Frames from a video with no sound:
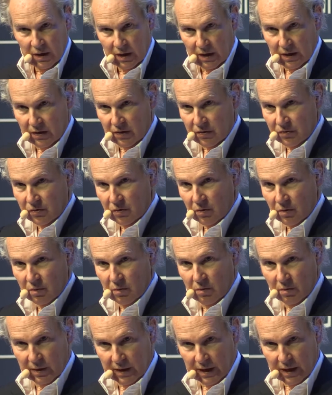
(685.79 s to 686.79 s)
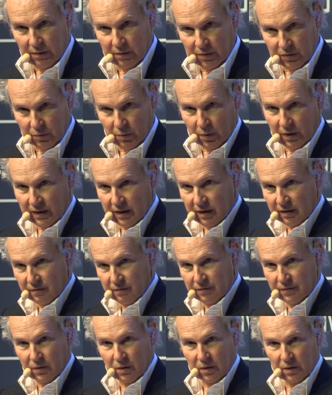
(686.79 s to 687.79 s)
is when I was working
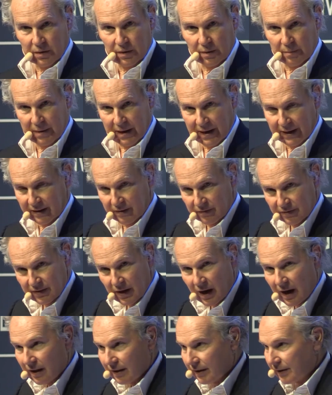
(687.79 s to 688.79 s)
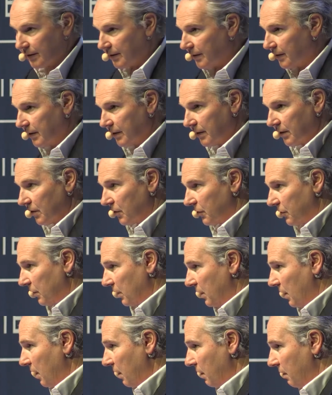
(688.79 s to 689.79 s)
for the Bank of Tallinn years
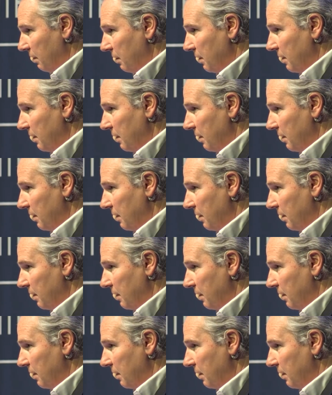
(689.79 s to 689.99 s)
ago,